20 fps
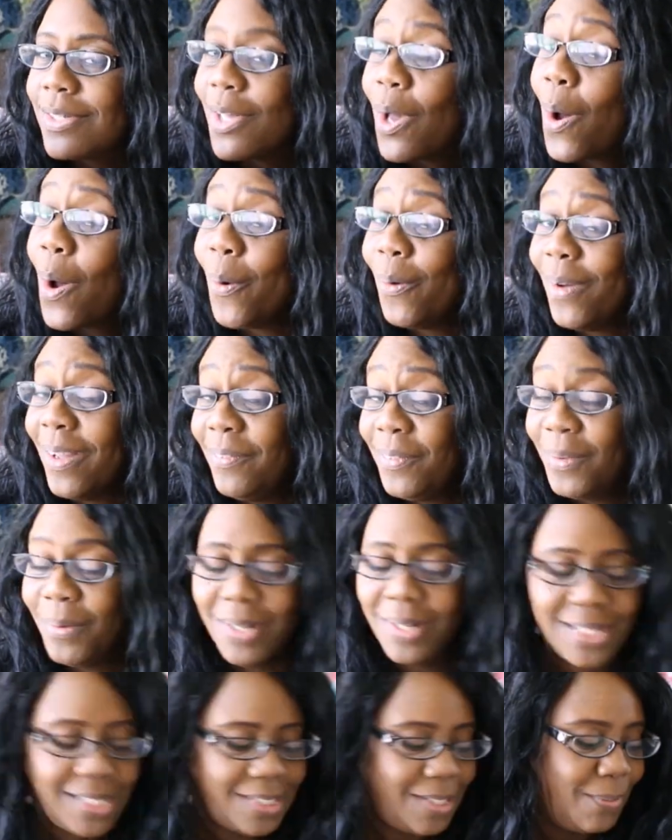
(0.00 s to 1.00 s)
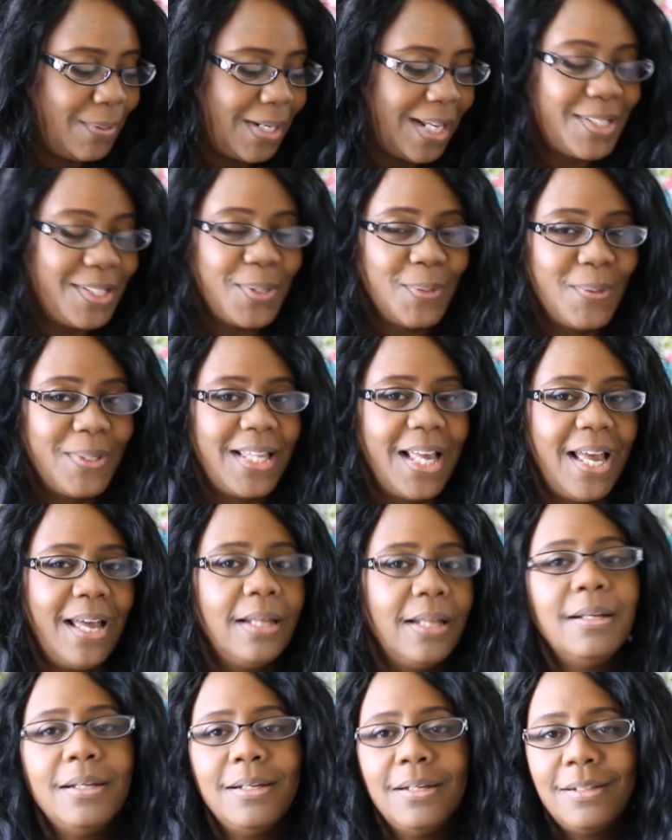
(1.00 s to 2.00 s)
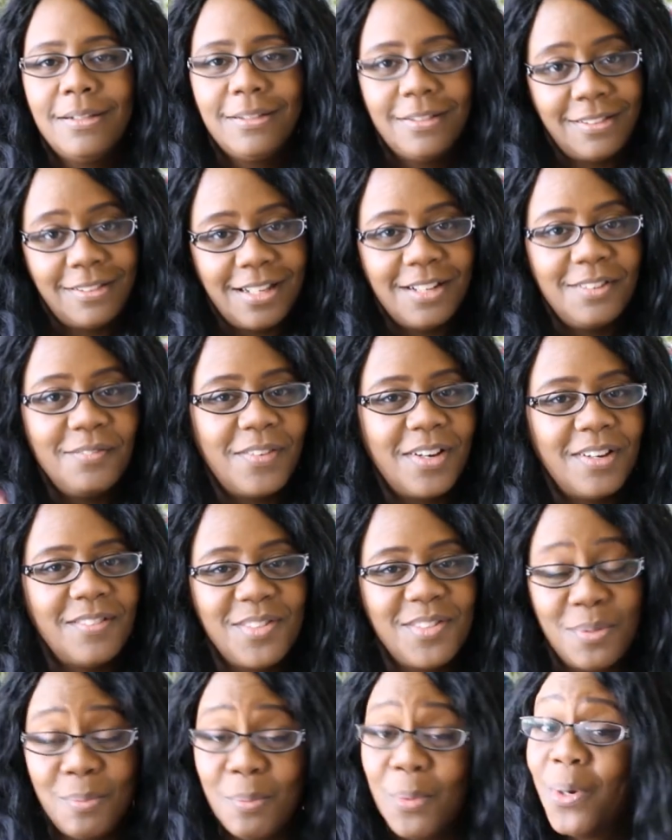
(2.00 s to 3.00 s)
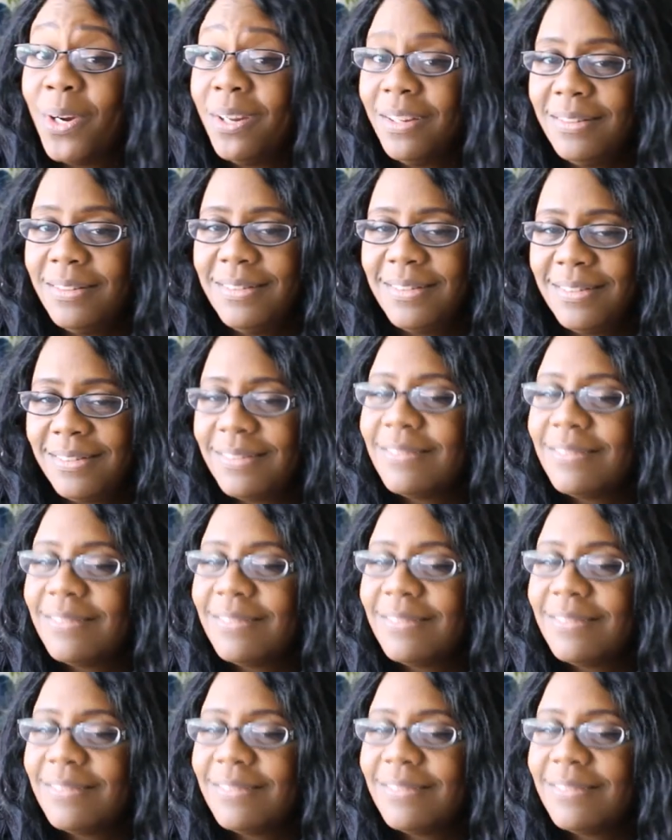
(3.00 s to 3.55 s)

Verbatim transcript: So if you want to see what I do with that, that involves some more,